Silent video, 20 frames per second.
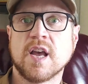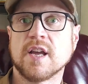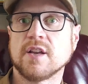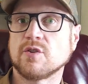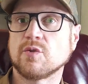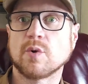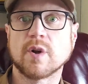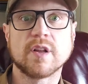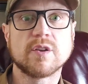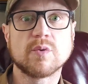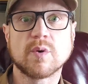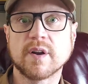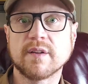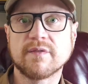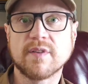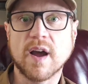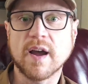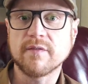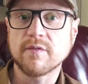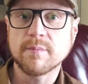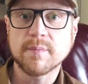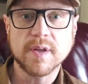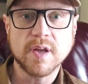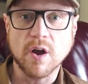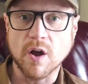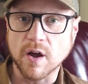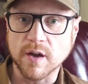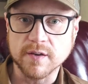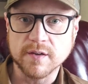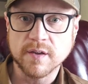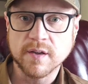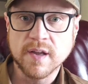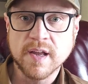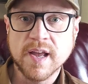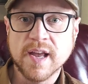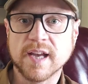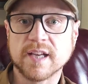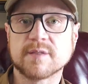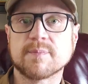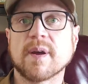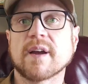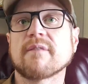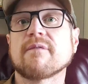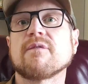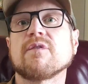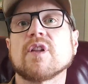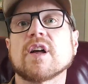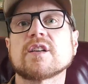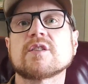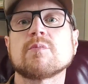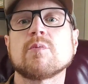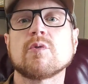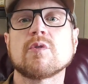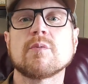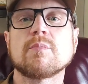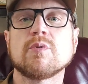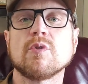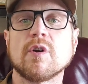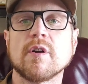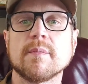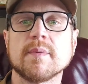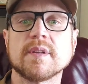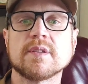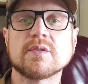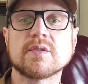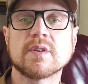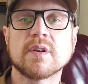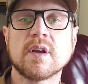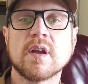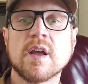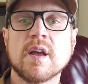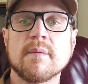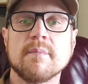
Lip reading: In 2025 and beyond, expect flexible deployments,